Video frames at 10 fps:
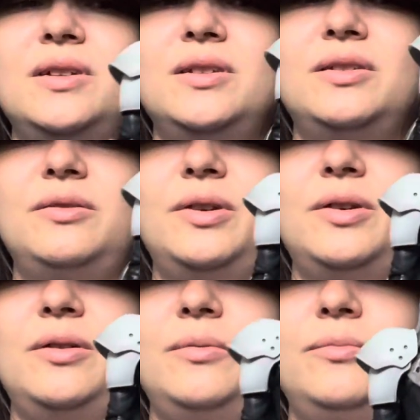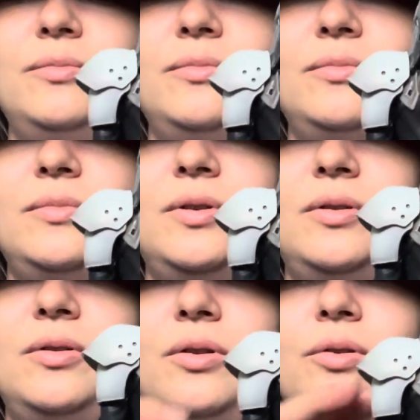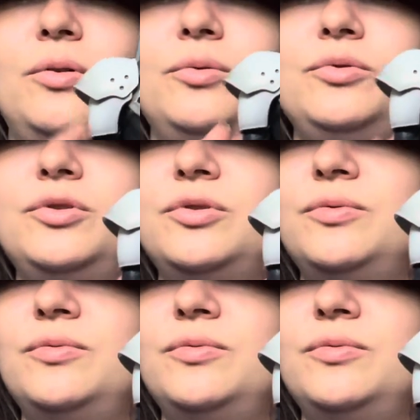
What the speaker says: so I got a lot of those.